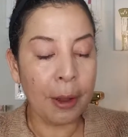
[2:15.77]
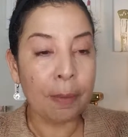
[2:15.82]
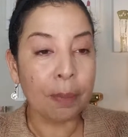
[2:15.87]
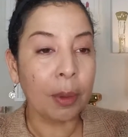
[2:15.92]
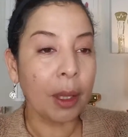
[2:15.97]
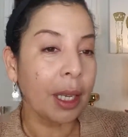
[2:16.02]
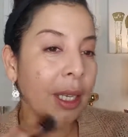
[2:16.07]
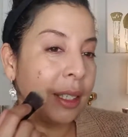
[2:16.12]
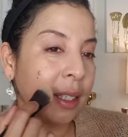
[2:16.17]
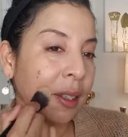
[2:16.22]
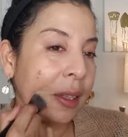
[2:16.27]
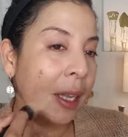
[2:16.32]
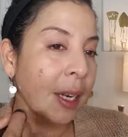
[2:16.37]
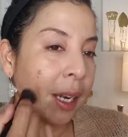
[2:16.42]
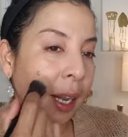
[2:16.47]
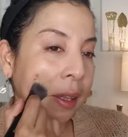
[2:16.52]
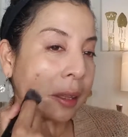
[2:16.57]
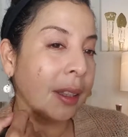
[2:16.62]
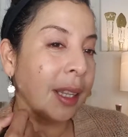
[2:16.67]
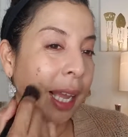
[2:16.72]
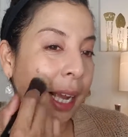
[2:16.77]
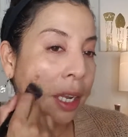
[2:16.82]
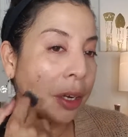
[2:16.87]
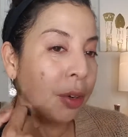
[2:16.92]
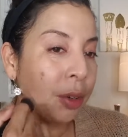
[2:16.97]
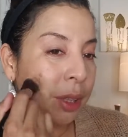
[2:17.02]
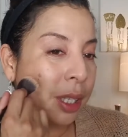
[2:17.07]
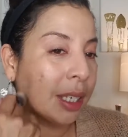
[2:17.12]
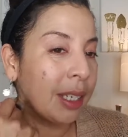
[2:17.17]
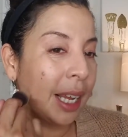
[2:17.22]
Because then later
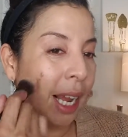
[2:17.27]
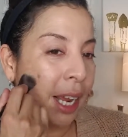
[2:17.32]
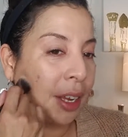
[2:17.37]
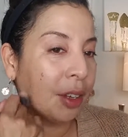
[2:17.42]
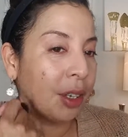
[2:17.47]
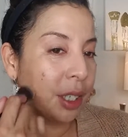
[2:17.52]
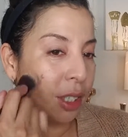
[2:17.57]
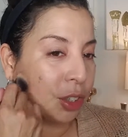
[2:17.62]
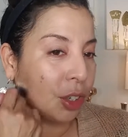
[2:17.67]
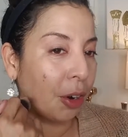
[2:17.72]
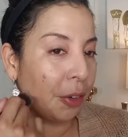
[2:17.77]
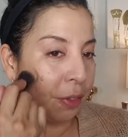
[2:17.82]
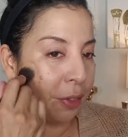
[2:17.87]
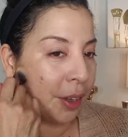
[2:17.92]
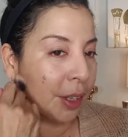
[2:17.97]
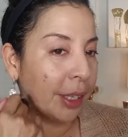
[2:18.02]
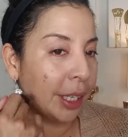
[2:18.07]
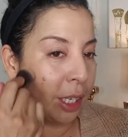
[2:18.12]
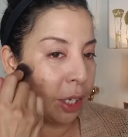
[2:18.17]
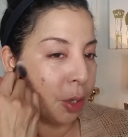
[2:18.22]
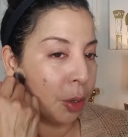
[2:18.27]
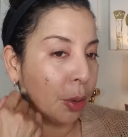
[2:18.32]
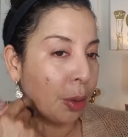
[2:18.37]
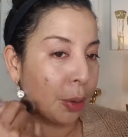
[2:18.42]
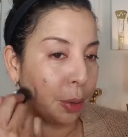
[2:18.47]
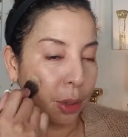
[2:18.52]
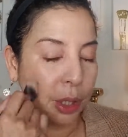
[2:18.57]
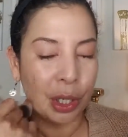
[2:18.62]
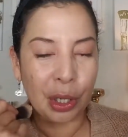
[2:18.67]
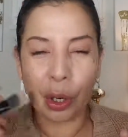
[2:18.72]
in the day you can start feeling,
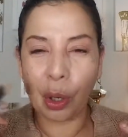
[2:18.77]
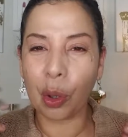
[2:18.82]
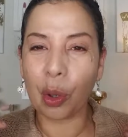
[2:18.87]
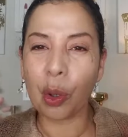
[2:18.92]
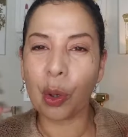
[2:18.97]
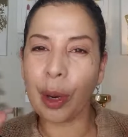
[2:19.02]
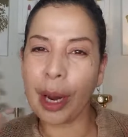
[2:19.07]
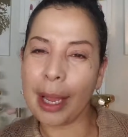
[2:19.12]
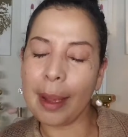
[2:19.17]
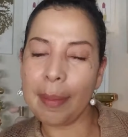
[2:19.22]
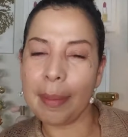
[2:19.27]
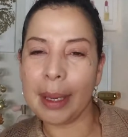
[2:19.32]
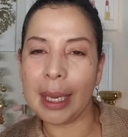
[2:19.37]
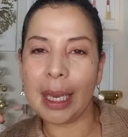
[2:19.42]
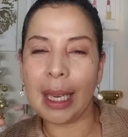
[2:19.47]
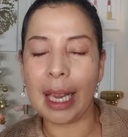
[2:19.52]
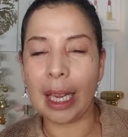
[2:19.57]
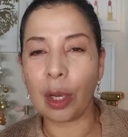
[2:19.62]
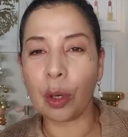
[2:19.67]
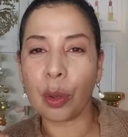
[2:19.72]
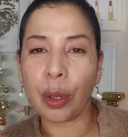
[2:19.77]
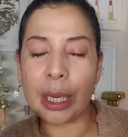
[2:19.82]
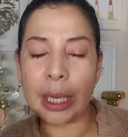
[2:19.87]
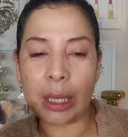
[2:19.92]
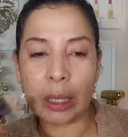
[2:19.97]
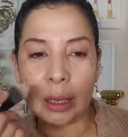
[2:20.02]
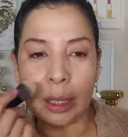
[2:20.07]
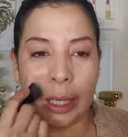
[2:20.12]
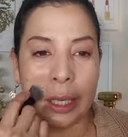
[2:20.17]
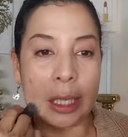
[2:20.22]
you know, crepey and
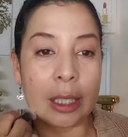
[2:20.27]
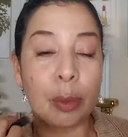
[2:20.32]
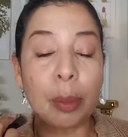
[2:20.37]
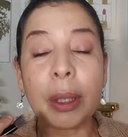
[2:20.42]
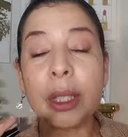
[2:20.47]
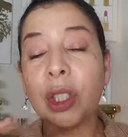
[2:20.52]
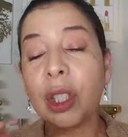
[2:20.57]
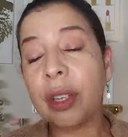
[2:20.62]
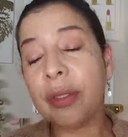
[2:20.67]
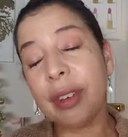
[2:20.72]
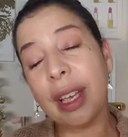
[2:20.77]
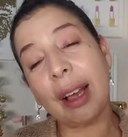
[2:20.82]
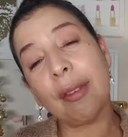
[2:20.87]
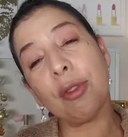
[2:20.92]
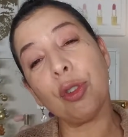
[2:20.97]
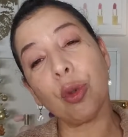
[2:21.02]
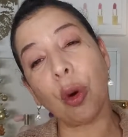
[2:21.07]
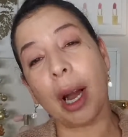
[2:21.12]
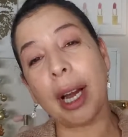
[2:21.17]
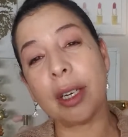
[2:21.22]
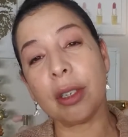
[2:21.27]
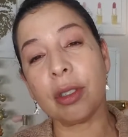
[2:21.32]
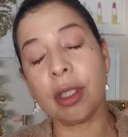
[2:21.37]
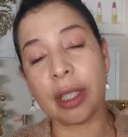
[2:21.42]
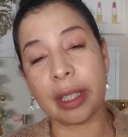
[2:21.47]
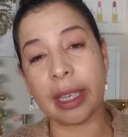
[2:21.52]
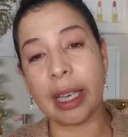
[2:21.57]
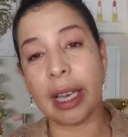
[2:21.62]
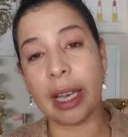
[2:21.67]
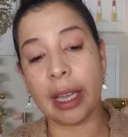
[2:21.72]
crinkly, especially if you have drier
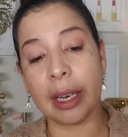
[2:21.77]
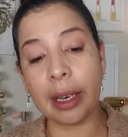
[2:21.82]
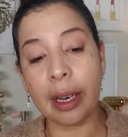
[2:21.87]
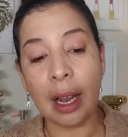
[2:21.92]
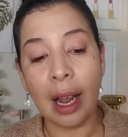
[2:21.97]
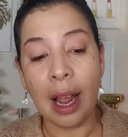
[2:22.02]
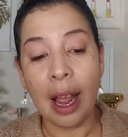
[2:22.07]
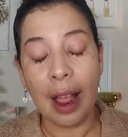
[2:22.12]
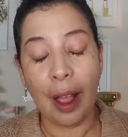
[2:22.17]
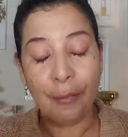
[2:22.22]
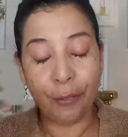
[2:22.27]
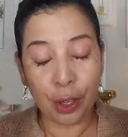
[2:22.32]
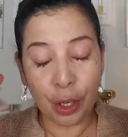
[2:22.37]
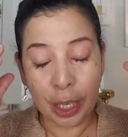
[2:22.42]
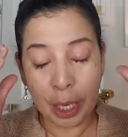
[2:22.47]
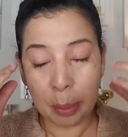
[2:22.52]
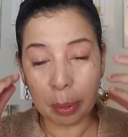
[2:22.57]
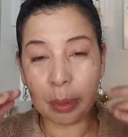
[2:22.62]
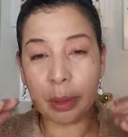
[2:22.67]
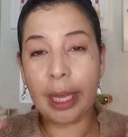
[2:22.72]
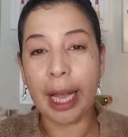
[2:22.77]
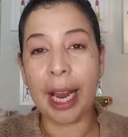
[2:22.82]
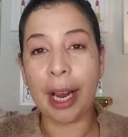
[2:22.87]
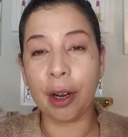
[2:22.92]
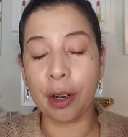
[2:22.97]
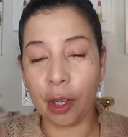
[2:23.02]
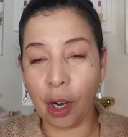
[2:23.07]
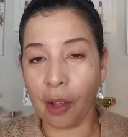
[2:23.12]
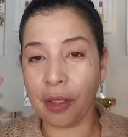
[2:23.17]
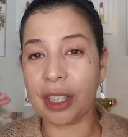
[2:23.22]
skin. If you keep
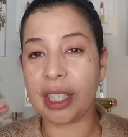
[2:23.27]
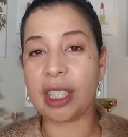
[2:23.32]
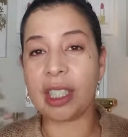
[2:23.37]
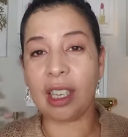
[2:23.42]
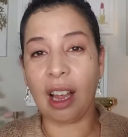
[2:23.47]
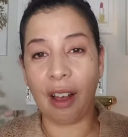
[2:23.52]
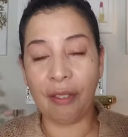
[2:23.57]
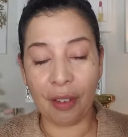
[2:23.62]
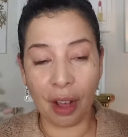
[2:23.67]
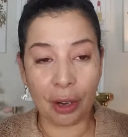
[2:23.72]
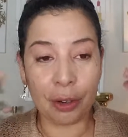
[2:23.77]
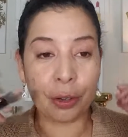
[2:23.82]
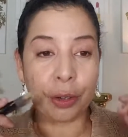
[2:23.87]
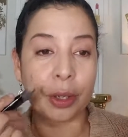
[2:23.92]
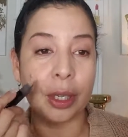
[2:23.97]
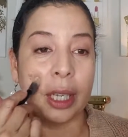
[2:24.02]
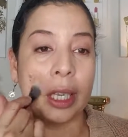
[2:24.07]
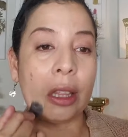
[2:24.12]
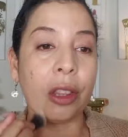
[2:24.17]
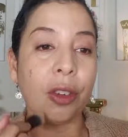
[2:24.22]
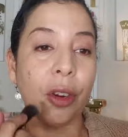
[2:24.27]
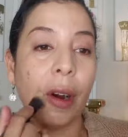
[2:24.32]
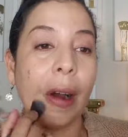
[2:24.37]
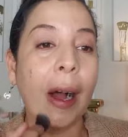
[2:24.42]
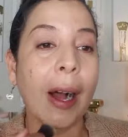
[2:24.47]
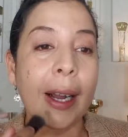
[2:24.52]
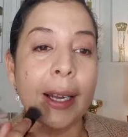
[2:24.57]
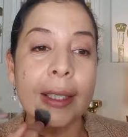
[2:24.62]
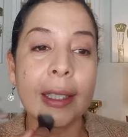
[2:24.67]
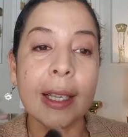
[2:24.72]
layering all the stuff underneath your
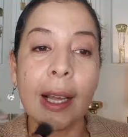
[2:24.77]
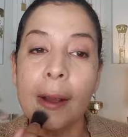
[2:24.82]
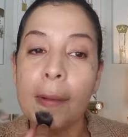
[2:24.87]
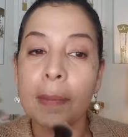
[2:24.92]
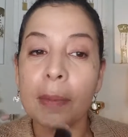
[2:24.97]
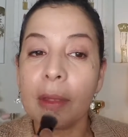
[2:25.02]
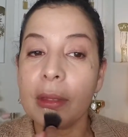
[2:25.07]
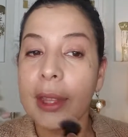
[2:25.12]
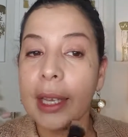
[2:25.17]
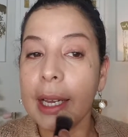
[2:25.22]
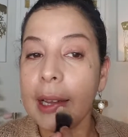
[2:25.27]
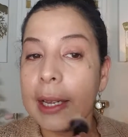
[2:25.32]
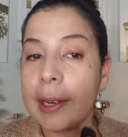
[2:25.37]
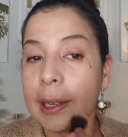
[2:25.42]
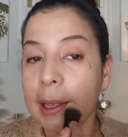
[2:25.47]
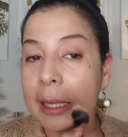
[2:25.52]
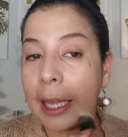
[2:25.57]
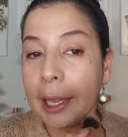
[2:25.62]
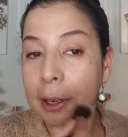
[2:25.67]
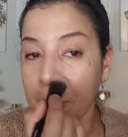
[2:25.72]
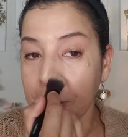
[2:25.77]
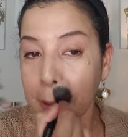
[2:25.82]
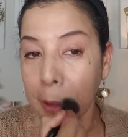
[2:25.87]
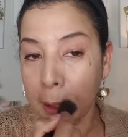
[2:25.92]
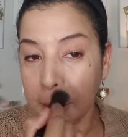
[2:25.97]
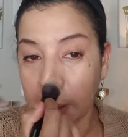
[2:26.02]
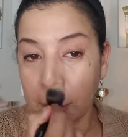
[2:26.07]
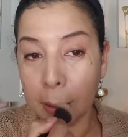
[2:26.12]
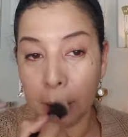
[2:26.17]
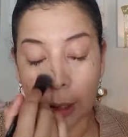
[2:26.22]
eyes, then later you're
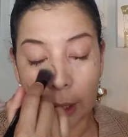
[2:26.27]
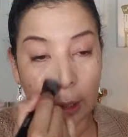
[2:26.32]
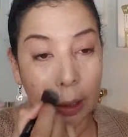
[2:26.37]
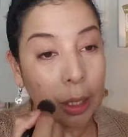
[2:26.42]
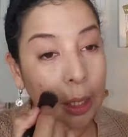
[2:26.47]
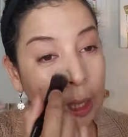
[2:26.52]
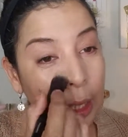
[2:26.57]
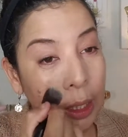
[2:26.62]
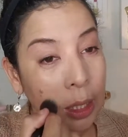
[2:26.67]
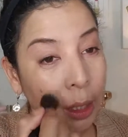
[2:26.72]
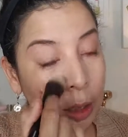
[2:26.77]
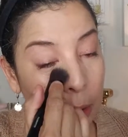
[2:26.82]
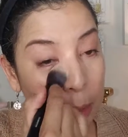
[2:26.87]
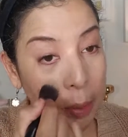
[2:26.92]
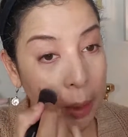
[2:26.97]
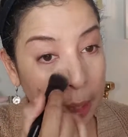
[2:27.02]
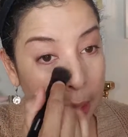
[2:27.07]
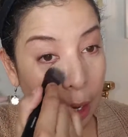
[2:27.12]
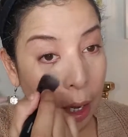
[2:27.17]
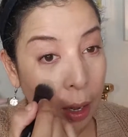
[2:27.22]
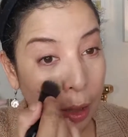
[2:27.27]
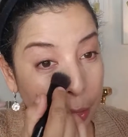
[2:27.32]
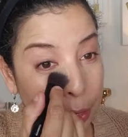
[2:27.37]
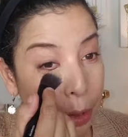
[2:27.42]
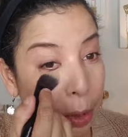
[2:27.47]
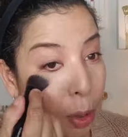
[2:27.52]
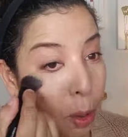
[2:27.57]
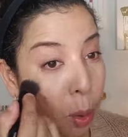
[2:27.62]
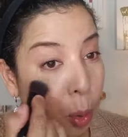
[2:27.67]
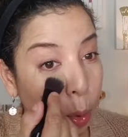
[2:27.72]
going to look a little bit on
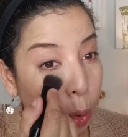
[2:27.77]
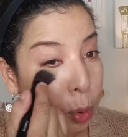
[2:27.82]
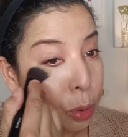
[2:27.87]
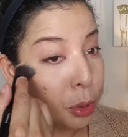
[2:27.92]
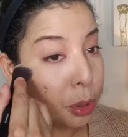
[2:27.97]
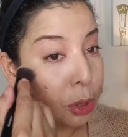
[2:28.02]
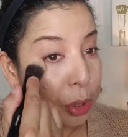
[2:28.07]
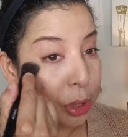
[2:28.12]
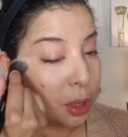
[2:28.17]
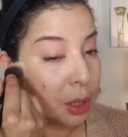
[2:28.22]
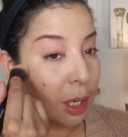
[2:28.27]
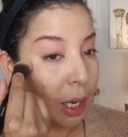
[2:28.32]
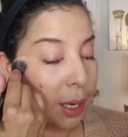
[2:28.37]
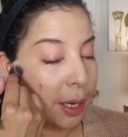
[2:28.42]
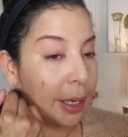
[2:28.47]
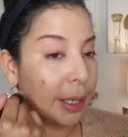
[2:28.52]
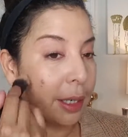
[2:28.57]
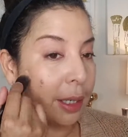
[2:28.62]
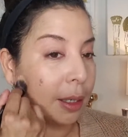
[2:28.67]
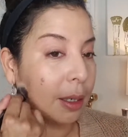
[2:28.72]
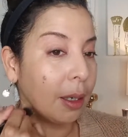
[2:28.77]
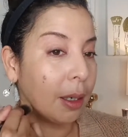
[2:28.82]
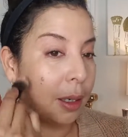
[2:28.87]
the older side.